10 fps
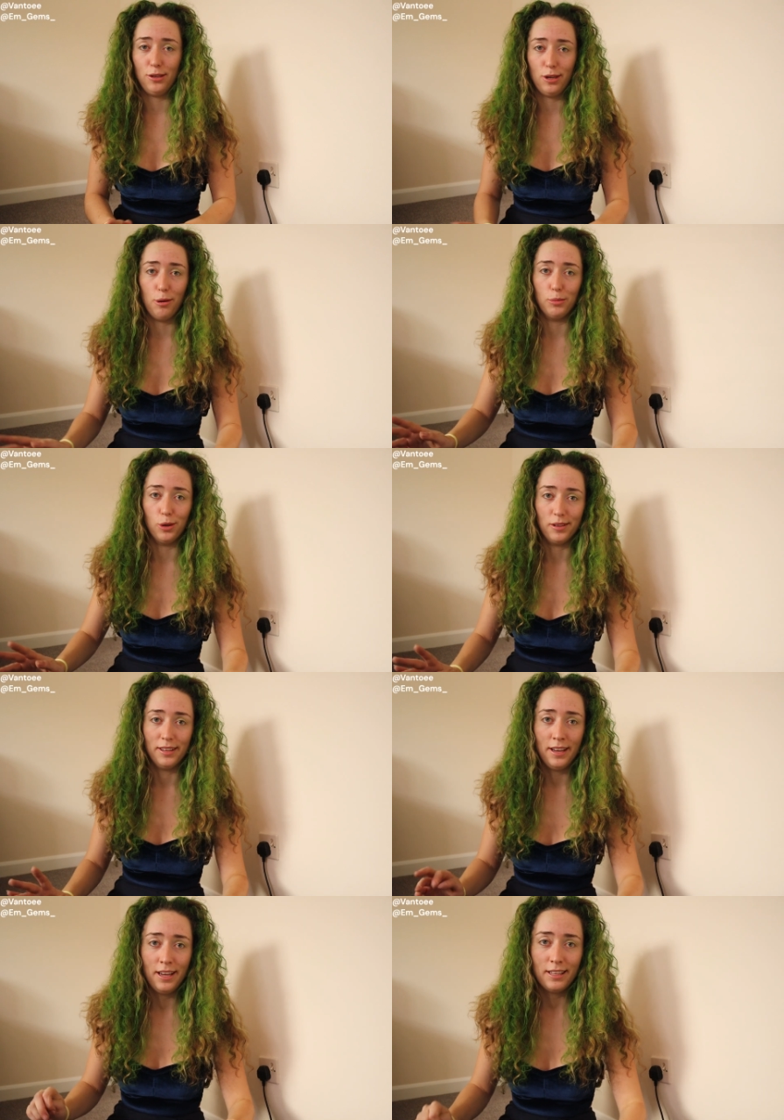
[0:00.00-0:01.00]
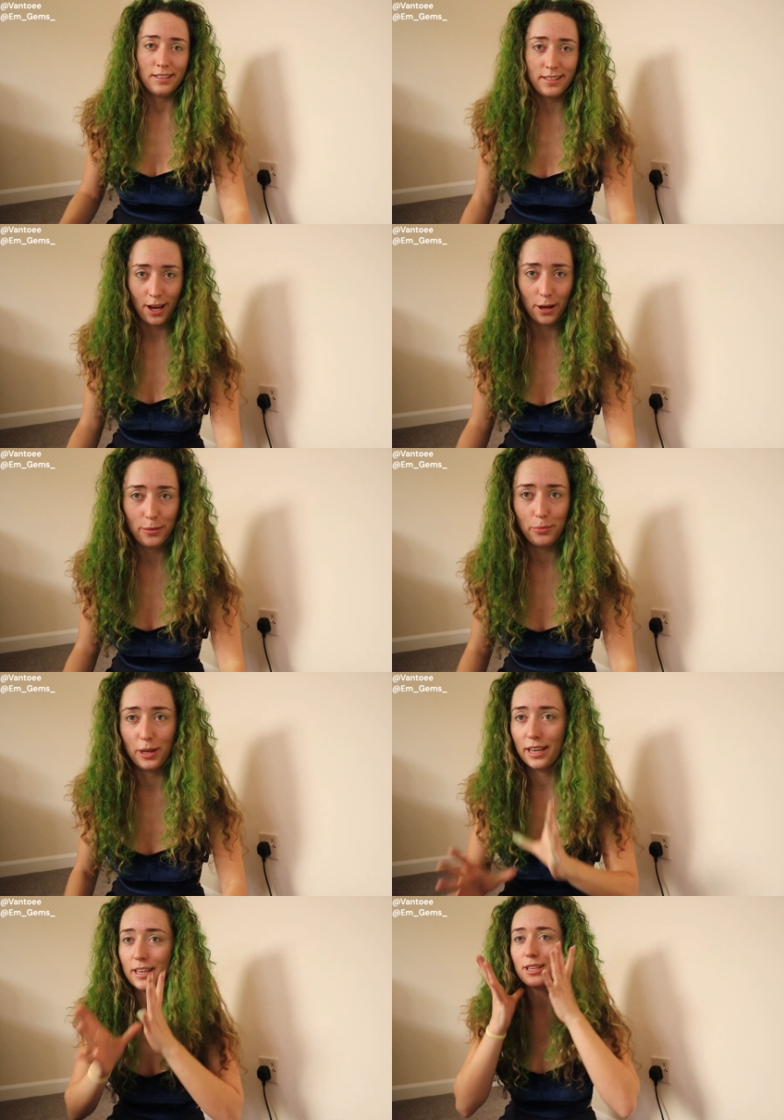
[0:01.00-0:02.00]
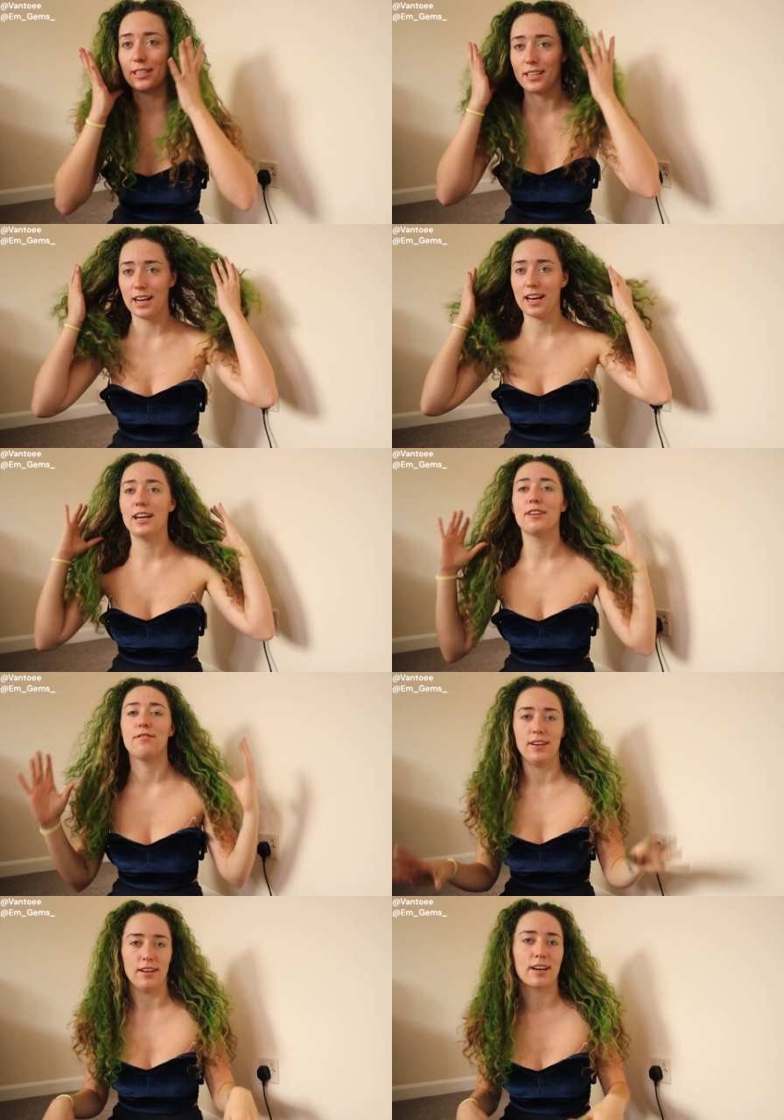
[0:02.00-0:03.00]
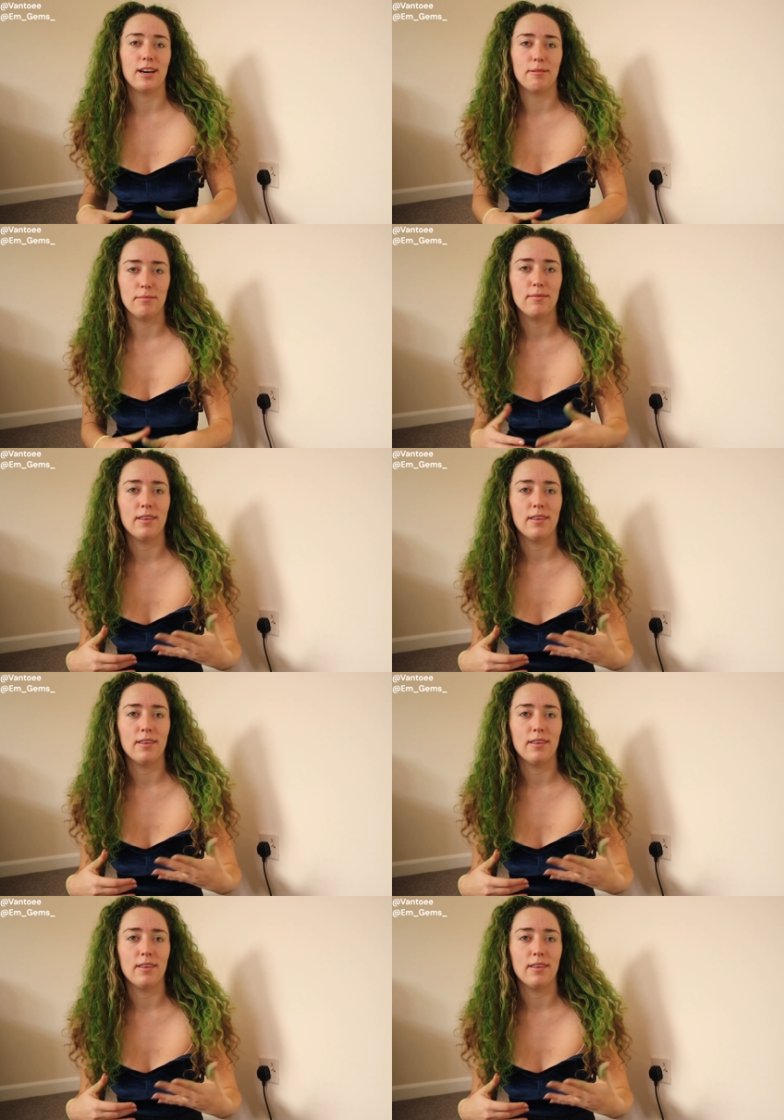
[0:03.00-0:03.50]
no more. So we're going to just, I kind of feel like I'm